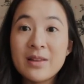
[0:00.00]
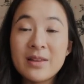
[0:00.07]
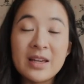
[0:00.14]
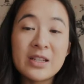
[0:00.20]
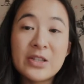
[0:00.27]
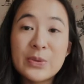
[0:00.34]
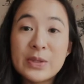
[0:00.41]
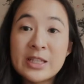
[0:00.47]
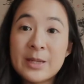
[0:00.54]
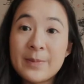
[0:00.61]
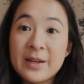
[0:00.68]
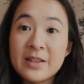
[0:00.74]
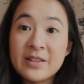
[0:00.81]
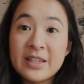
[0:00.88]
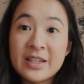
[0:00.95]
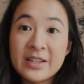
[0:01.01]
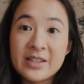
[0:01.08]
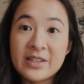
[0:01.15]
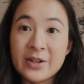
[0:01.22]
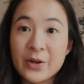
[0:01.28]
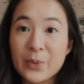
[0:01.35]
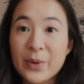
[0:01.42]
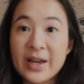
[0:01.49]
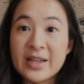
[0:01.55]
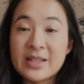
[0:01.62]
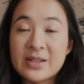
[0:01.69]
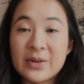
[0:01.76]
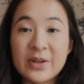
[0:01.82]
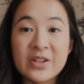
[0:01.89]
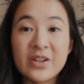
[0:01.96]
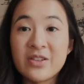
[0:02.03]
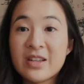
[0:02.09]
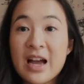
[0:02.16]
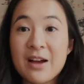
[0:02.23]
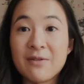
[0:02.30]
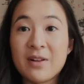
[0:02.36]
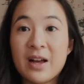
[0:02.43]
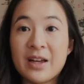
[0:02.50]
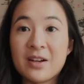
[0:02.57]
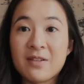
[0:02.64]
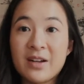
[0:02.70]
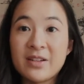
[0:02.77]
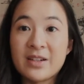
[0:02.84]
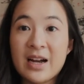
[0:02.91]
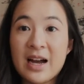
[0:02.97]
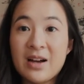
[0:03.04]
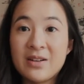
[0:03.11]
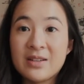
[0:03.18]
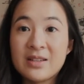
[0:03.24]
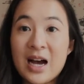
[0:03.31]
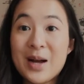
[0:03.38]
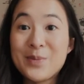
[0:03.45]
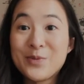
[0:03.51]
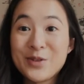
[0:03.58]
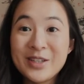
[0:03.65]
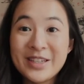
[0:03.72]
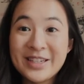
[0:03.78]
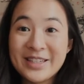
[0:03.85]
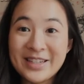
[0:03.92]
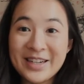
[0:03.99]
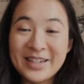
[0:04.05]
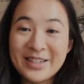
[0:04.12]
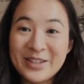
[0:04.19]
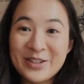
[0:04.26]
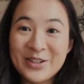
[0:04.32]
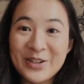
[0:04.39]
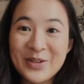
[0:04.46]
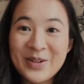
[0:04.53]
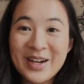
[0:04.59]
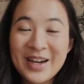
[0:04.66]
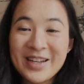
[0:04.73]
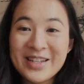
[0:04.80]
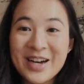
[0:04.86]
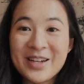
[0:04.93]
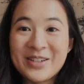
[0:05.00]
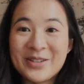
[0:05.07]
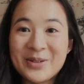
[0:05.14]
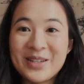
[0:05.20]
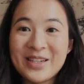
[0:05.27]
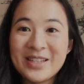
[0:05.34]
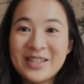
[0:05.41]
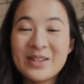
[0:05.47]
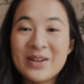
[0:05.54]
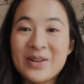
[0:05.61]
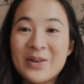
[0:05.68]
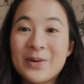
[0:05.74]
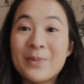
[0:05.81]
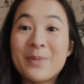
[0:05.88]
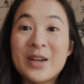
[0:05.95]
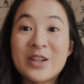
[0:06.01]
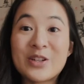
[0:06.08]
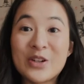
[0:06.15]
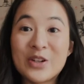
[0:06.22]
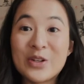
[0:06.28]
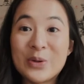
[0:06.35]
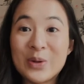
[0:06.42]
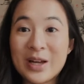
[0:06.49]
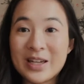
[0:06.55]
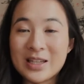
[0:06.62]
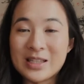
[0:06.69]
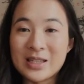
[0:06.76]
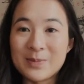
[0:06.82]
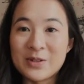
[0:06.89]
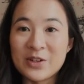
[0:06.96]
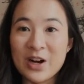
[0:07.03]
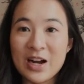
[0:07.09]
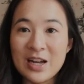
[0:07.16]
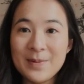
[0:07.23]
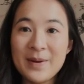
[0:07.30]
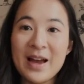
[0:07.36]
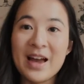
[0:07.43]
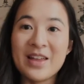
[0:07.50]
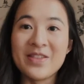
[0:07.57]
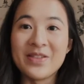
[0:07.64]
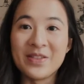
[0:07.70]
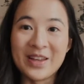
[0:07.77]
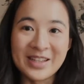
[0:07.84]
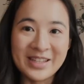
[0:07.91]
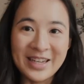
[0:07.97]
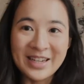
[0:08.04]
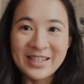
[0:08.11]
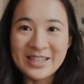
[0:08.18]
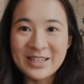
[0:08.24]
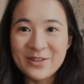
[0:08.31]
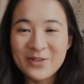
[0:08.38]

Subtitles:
things you would typically consider waste or just have lying around your house. I'm really excited to show you guys how to do this, so make sure you like and subscribe, and let's get into the